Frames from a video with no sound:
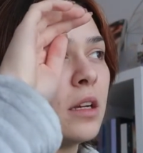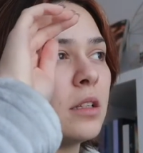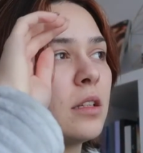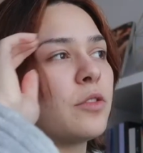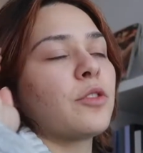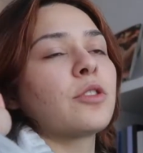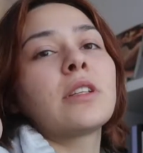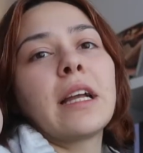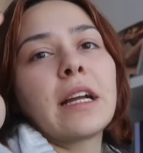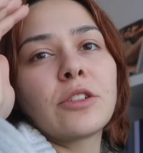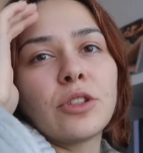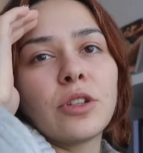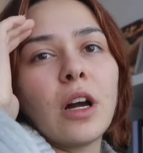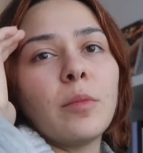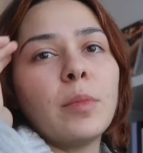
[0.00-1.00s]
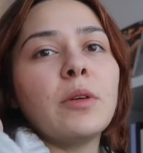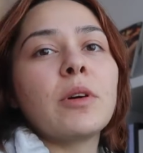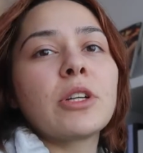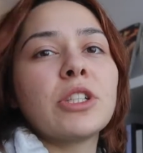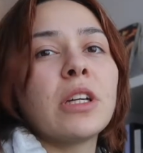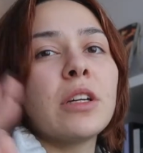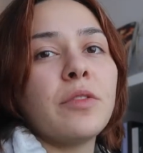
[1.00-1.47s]
the first lecture I'll be
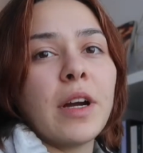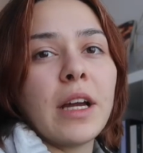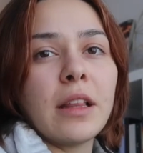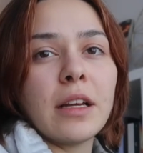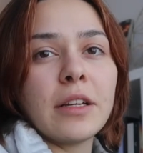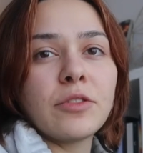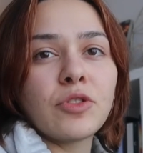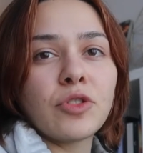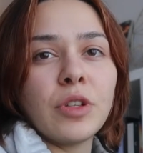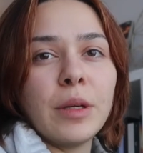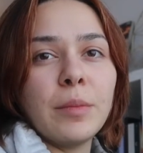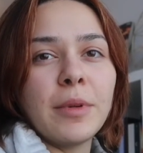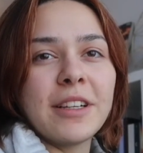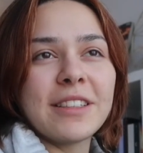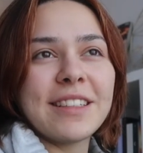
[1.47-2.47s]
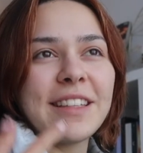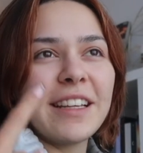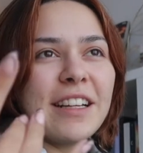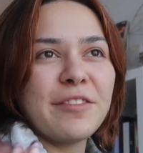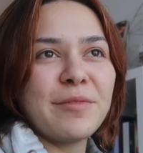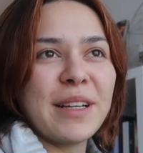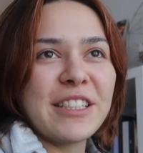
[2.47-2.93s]
watching it via live stream, because I
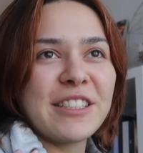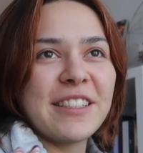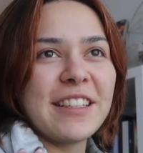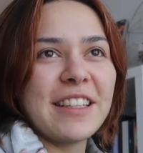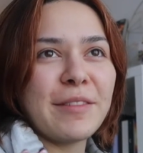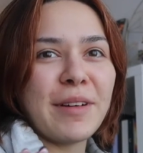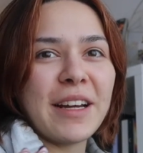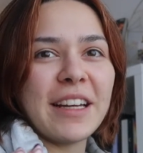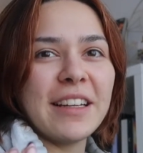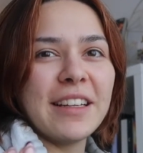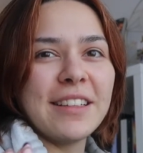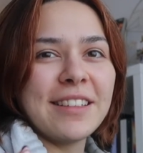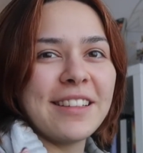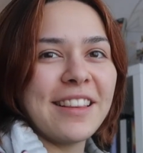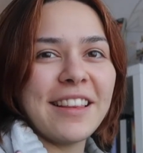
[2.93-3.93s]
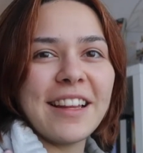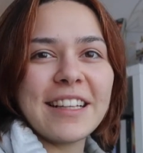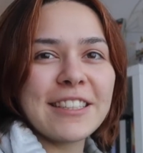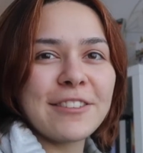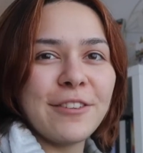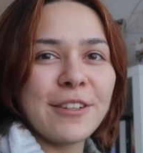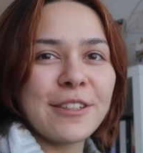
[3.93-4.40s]
think I mentioned it in my
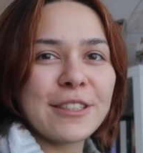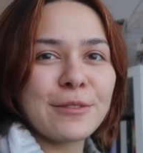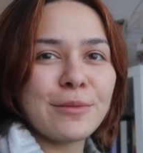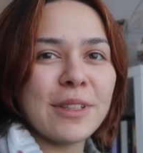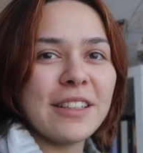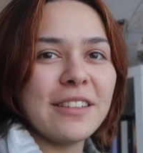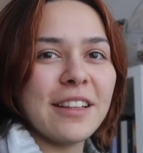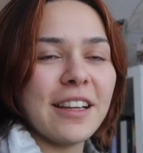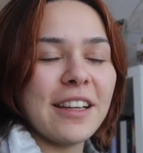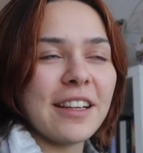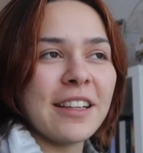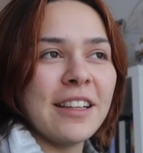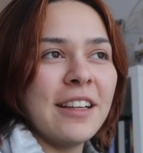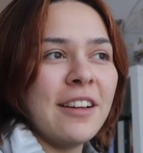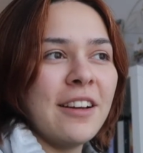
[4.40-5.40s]
last vlog as well, like